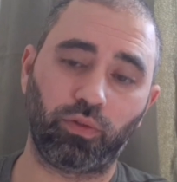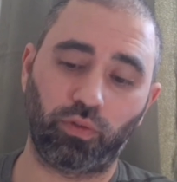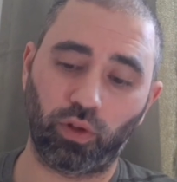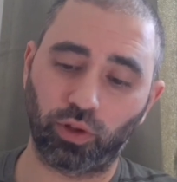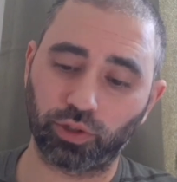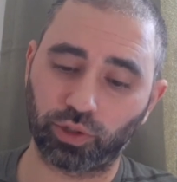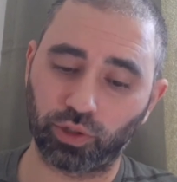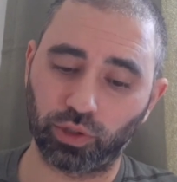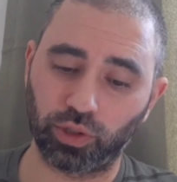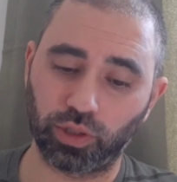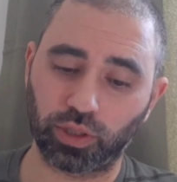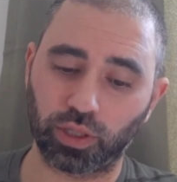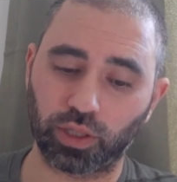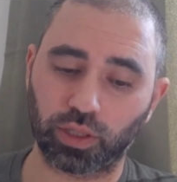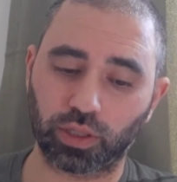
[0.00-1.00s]

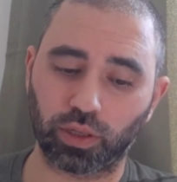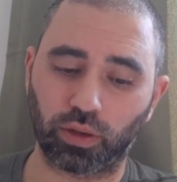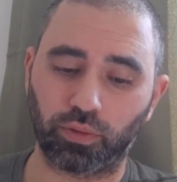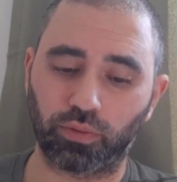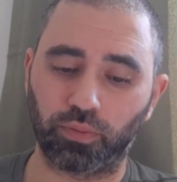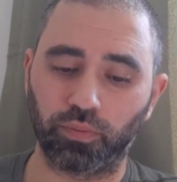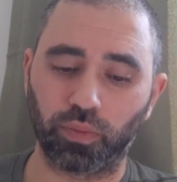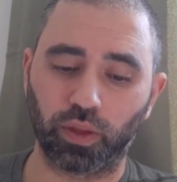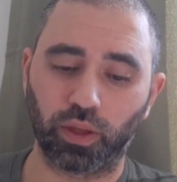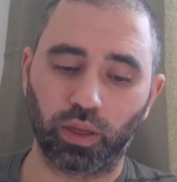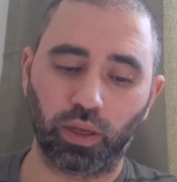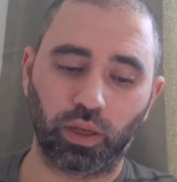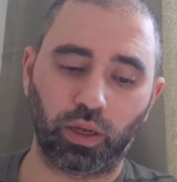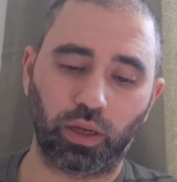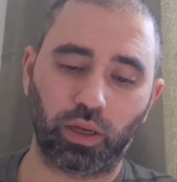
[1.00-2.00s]
falsehoods and stuff.
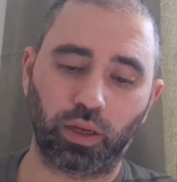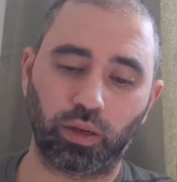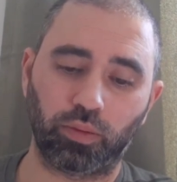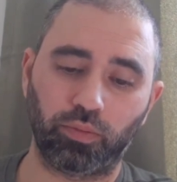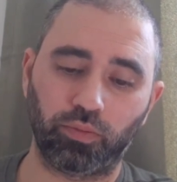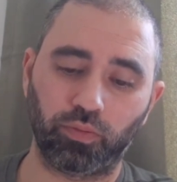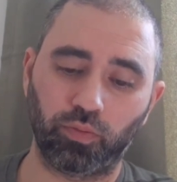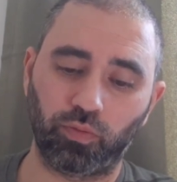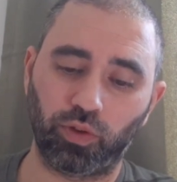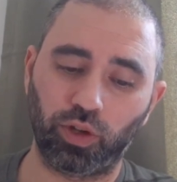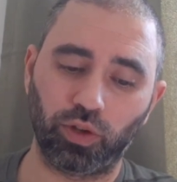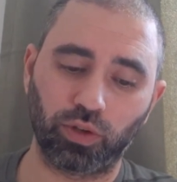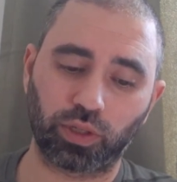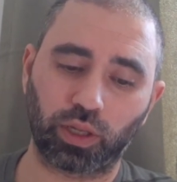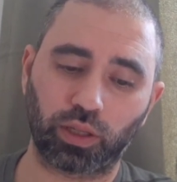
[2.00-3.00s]

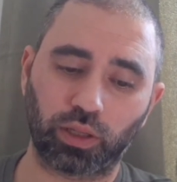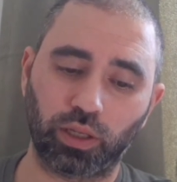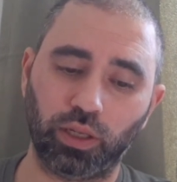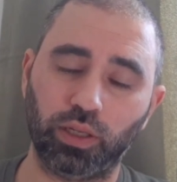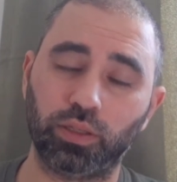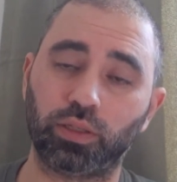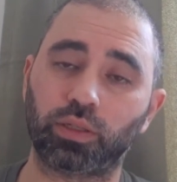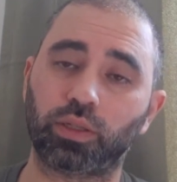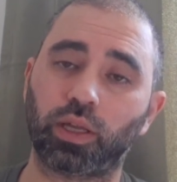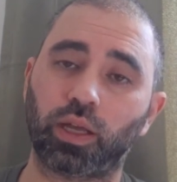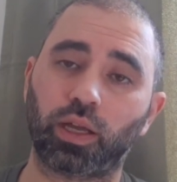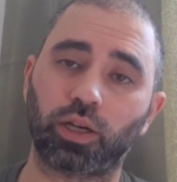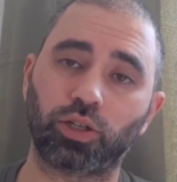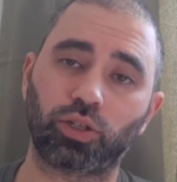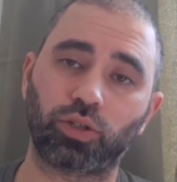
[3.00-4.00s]
Videos like these that
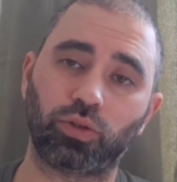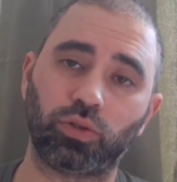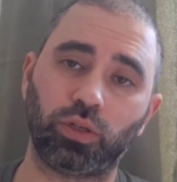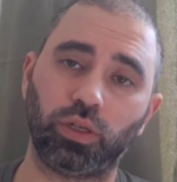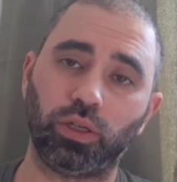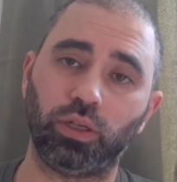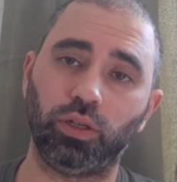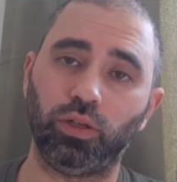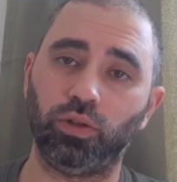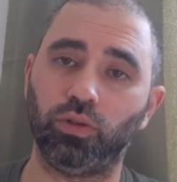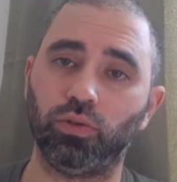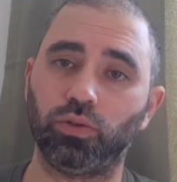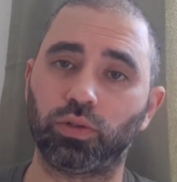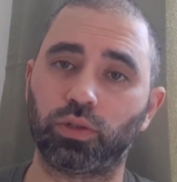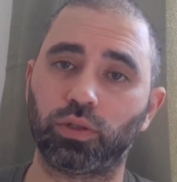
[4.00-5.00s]
actually
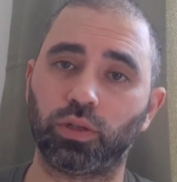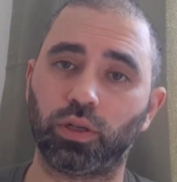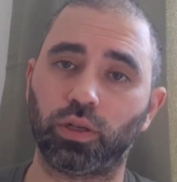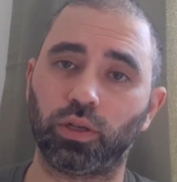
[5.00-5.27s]
use